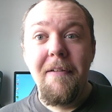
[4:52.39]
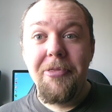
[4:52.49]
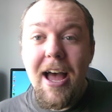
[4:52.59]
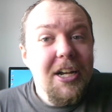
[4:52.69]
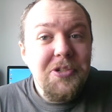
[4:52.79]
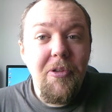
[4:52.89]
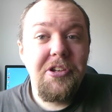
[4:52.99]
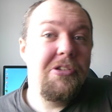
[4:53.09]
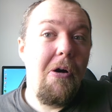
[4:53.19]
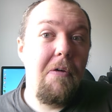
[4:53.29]
that's what the
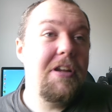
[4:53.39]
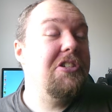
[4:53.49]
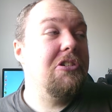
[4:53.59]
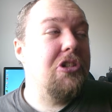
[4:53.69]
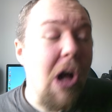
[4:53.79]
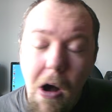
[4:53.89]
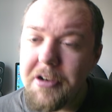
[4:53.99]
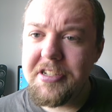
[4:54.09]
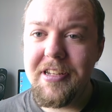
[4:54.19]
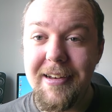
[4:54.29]
Tories
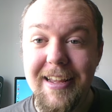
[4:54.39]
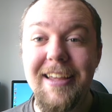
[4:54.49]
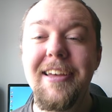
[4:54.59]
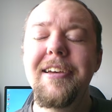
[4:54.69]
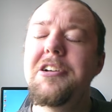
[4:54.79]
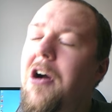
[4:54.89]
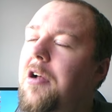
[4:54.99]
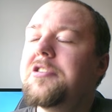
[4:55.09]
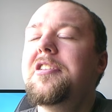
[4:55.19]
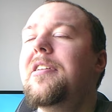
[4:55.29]
constantly
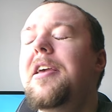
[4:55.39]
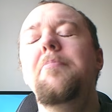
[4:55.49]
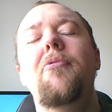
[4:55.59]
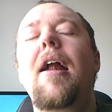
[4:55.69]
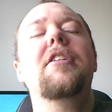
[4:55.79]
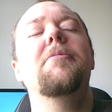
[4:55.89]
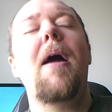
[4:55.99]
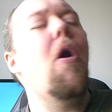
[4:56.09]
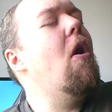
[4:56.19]
bragged about.